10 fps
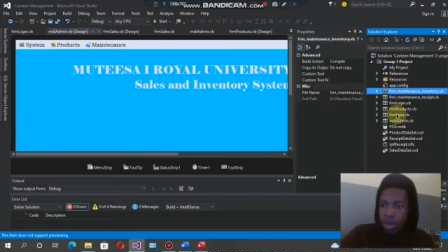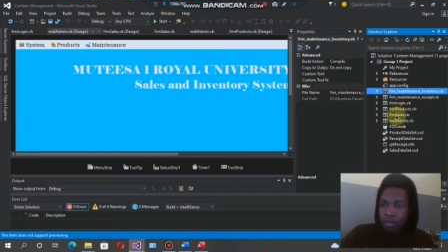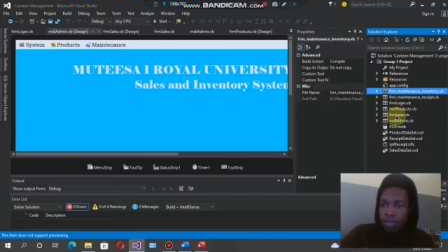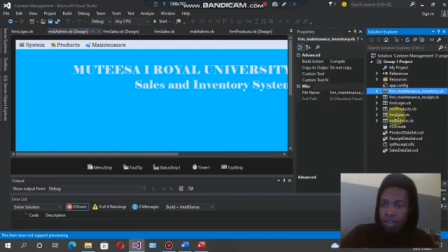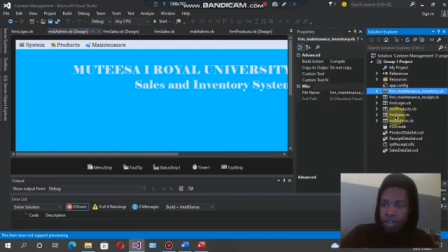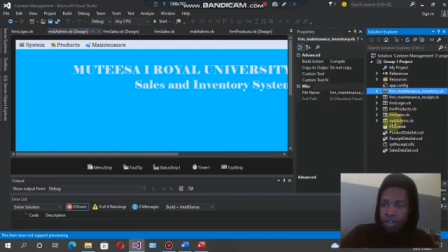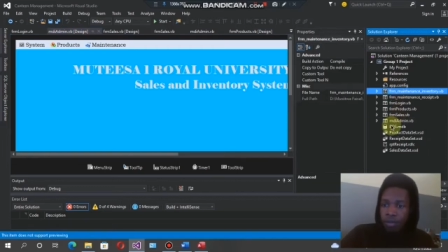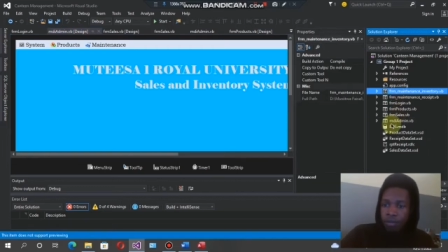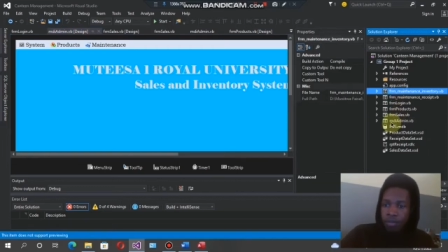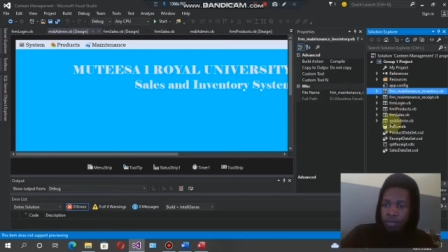the
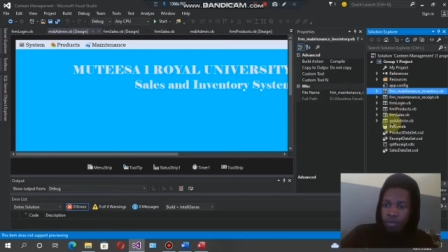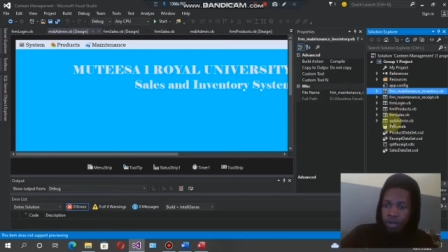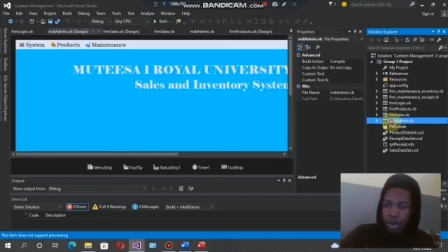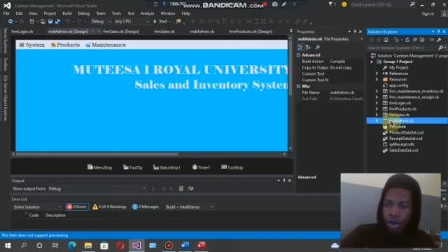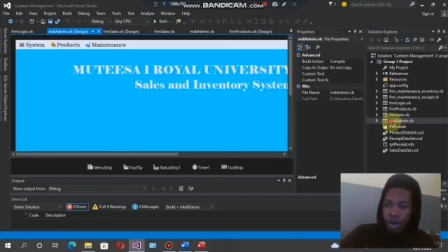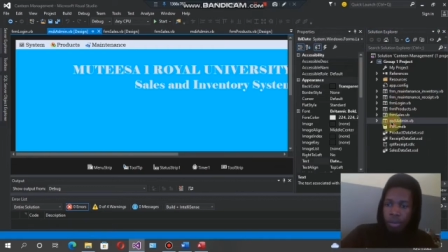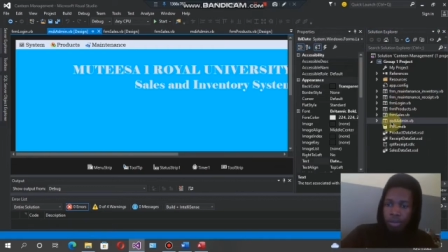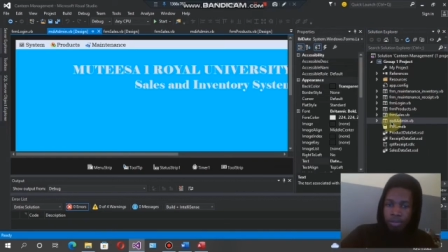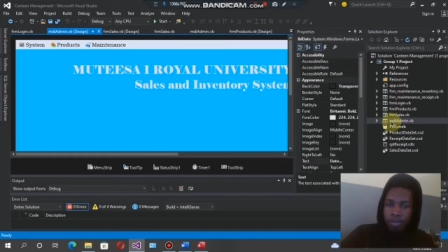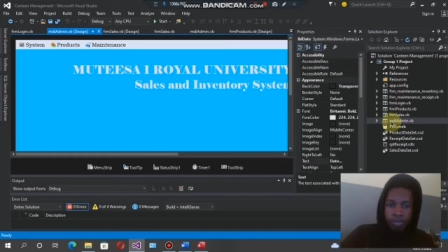home.
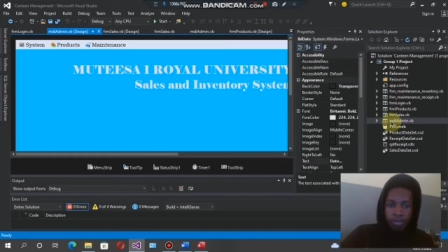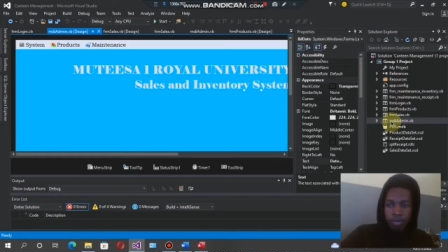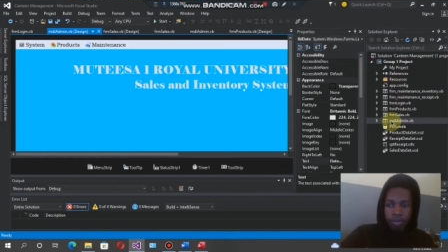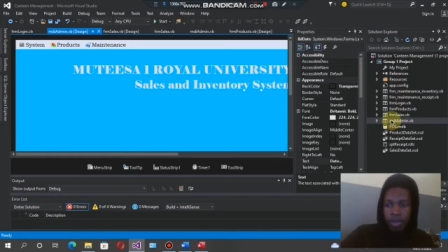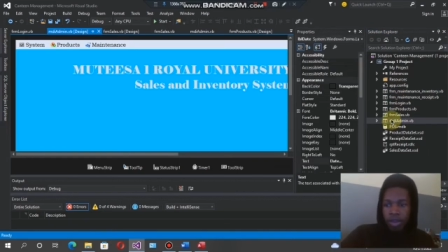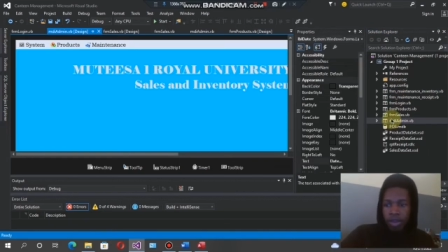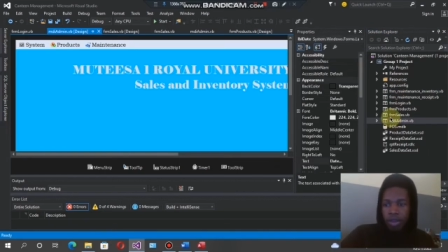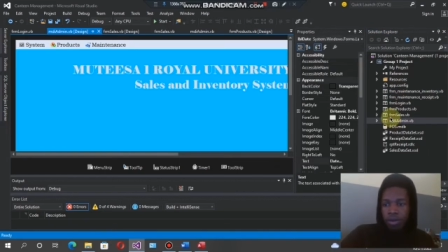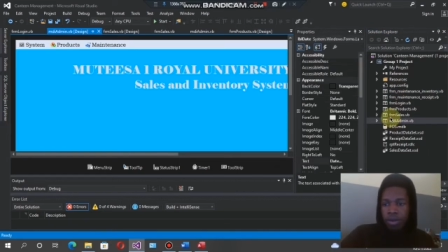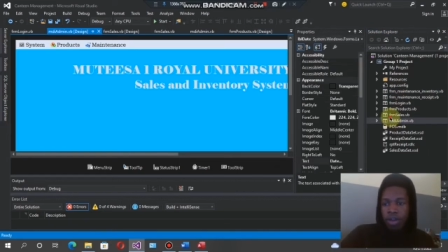
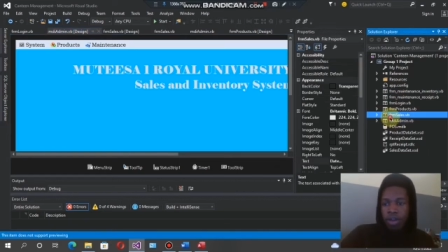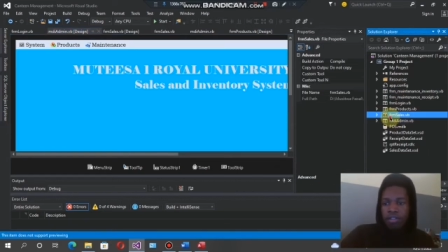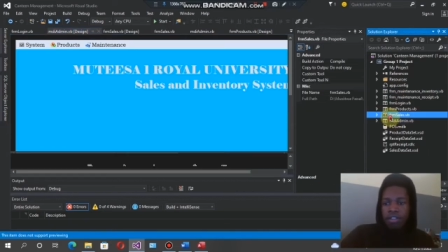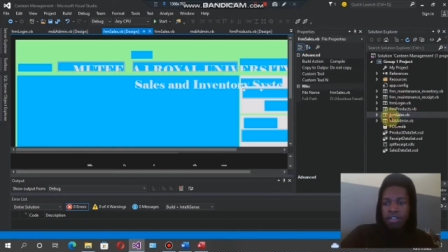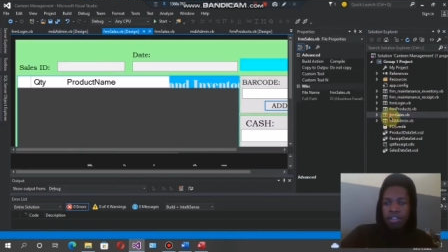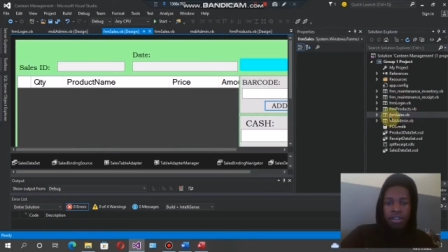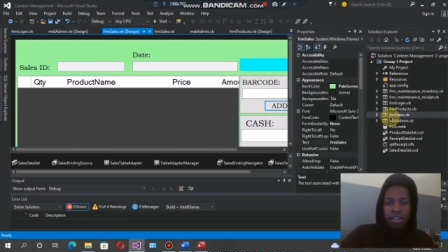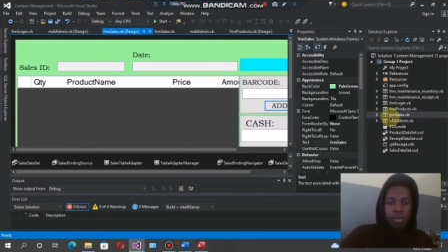We have the sales